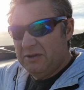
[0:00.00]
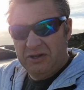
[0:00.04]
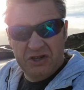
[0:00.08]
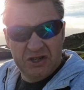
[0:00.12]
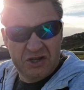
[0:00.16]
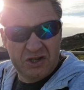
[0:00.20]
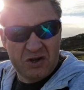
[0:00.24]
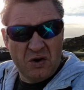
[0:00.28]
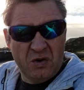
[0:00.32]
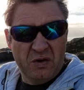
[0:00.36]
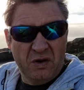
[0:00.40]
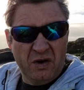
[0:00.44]

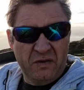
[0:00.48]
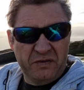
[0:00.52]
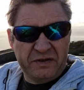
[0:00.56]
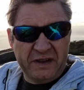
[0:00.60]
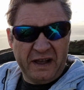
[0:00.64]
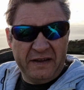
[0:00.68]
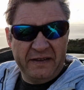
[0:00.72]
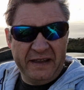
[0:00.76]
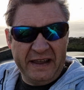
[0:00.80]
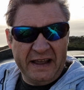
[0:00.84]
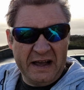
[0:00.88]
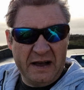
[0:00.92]
just going off
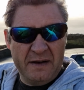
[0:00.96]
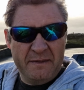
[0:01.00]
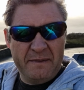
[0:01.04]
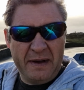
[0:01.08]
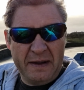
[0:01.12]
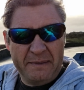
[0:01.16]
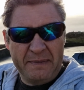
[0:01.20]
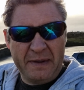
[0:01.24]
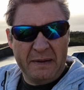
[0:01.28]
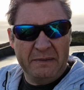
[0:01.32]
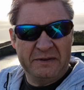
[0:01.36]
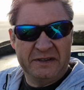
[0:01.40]
down here. I
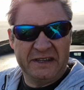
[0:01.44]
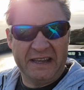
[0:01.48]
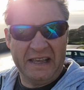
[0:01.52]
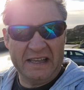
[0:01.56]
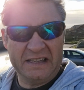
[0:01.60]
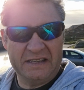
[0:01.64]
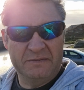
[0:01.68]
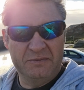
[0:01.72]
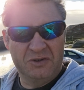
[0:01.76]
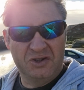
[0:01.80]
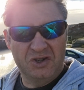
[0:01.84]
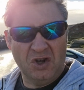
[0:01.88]
might be able to get
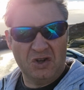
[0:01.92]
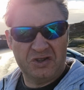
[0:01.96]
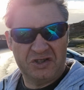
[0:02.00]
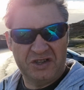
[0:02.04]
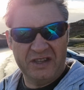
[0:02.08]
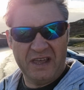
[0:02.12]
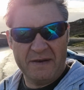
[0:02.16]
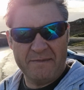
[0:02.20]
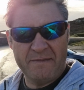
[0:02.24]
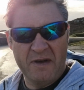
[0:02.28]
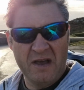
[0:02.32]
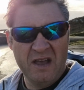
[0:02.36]
some shots of
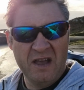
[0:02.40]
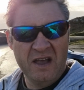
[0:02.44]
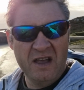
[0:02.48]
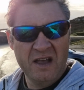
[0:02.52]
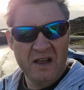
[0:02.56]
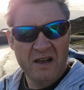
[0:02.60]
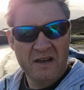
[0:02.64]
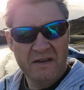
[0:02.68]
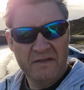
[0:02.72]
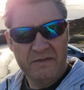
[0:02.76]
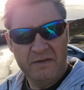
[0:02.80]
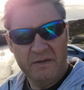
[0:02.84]
them
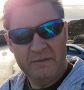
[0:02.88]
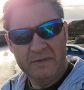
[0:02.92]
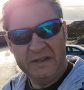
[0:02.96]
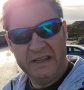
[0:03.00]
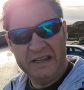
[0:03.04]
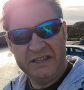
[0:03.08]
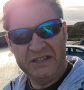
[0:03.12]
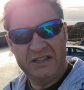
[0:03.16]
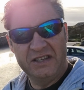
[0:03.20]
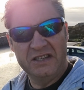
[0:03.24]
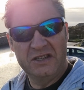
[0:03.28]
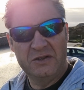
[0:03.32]
from a
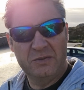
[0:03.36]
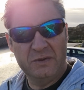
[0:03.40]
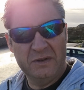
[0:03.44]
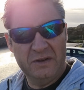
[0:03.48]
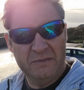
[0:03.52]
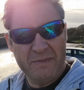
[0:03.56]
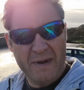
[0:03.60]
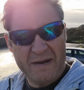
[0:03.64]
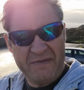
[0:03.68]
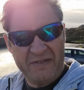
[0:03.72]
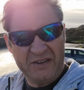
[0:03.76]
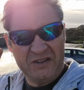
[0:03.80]
distance with the
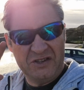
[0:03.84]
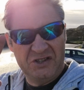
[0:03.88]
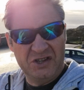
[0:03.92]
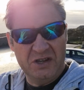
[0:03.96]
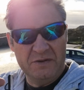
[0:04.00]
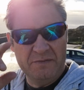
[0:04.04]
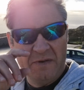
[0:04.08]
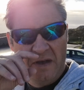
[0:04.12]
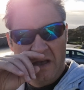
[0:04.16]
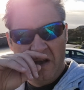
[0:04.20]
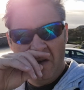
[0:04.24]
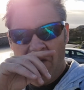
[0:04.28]
Mavic
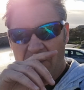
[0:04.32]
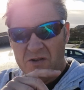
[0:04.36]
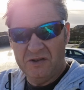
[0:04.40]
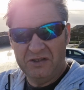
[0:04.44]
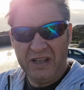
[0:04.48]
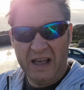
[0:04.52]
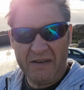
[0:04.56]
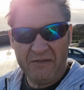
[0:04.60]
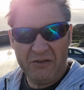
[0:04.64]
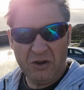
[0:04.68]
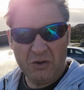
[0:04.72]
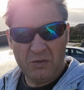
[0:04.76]
Zoom. We'll
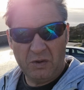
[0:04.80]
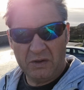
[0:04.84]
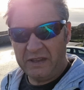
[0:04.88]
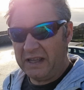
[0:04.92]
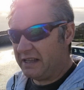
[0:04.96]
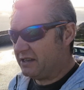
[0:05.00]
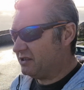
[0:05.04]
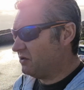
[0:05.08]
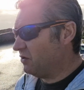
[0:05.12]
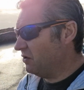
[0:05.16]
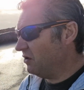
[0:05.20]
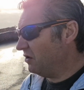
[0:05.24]
have a look what
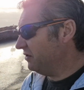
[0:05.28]
that's going